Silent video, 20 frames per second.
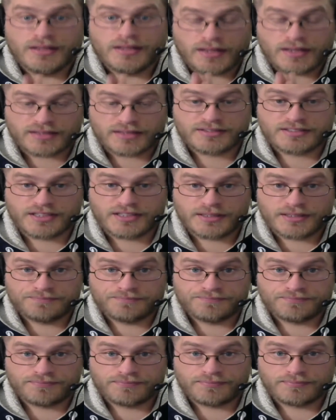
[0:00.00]
Like I say,
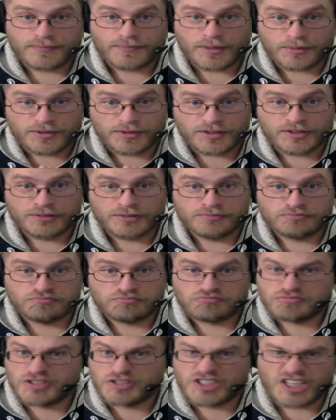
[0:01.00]
I'm going to
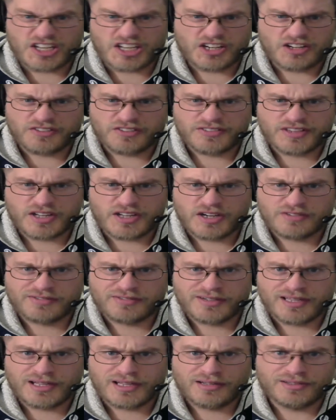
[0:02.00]
sign off there for
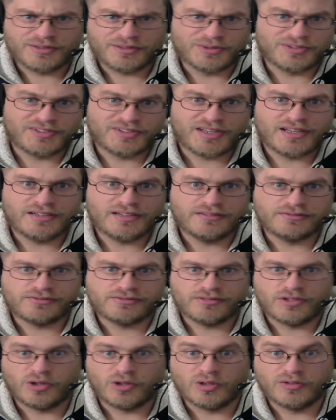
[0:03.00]
now. This was kind of
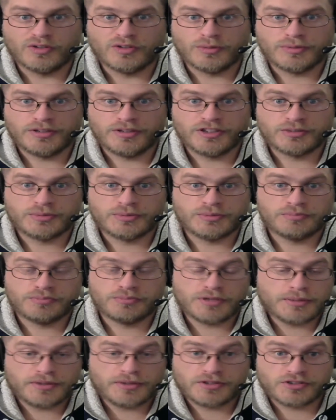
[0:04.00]
all over the place, but
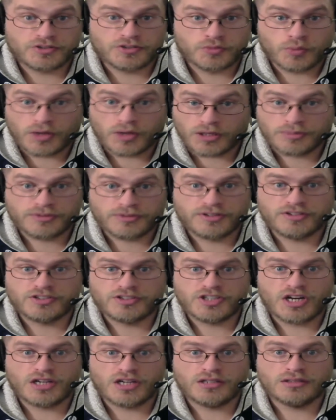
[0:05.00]
pretty much just welcome to the
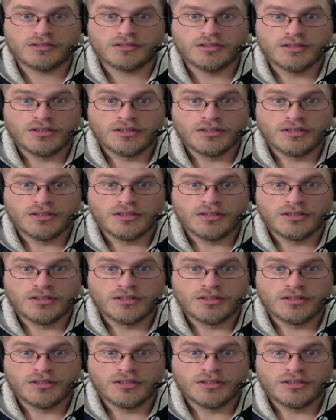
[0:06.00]
channel.